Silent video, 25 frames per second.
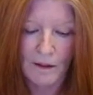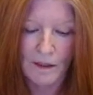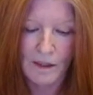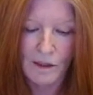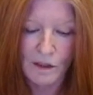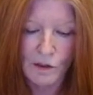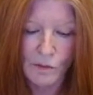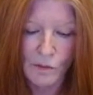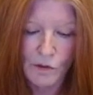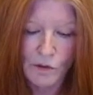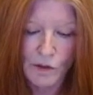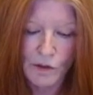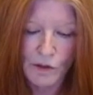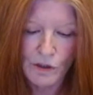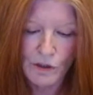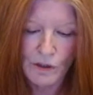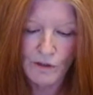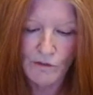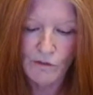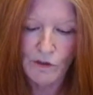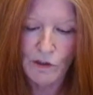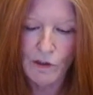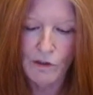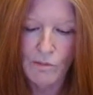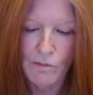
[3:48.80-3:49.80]
This will
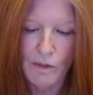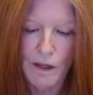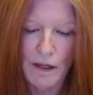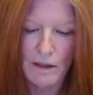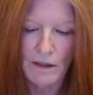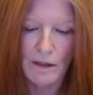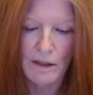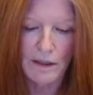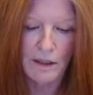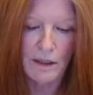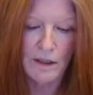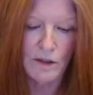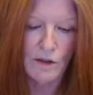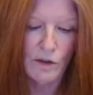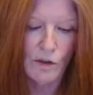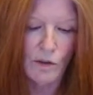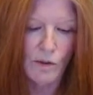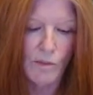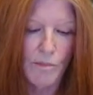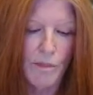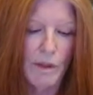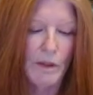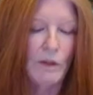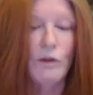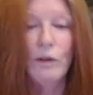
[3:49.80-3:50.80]
shift humanity to
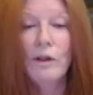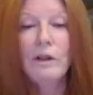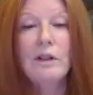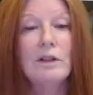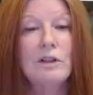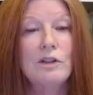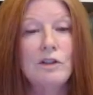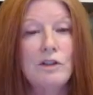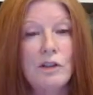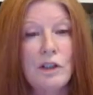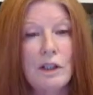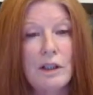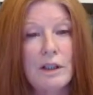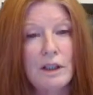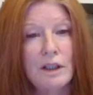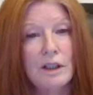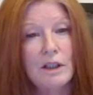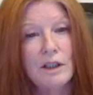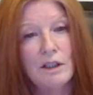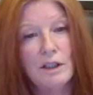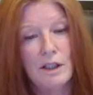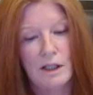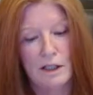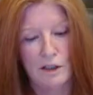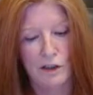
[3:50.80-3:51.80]
a better energetic
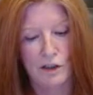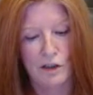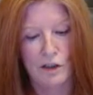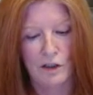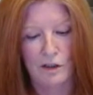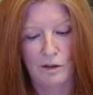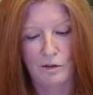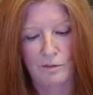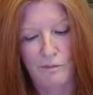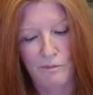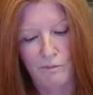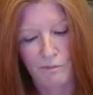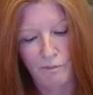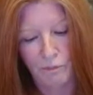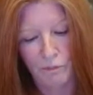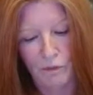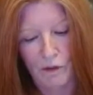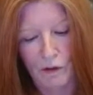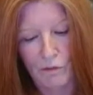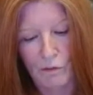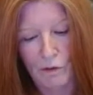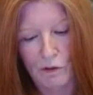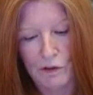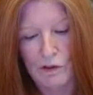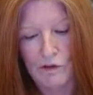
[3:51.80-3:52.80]
connection
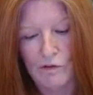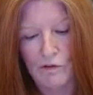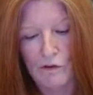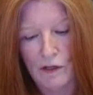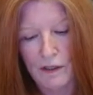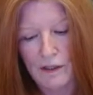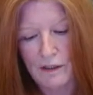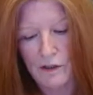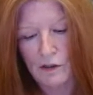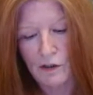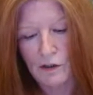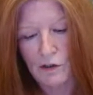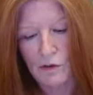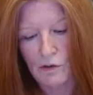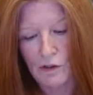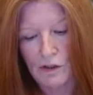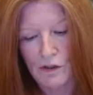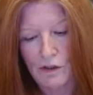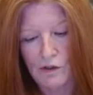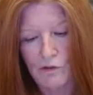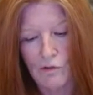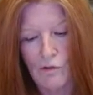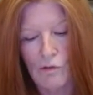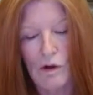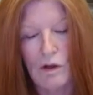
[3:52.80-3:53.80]
with divine
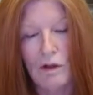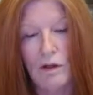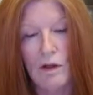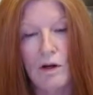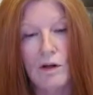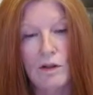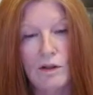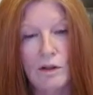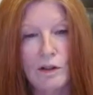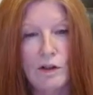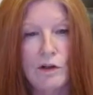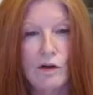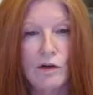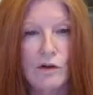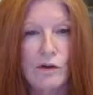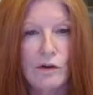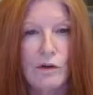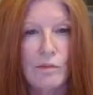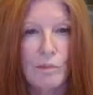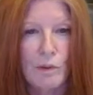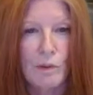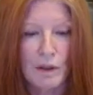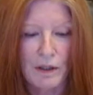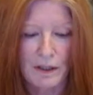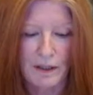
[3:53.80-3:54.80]
source while on the
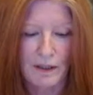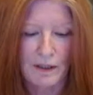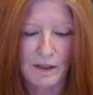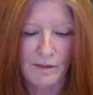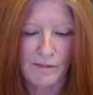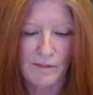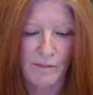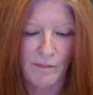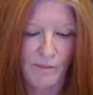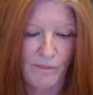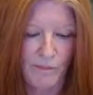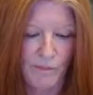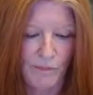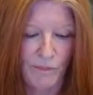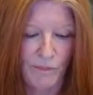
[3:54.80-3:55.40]
earth plane.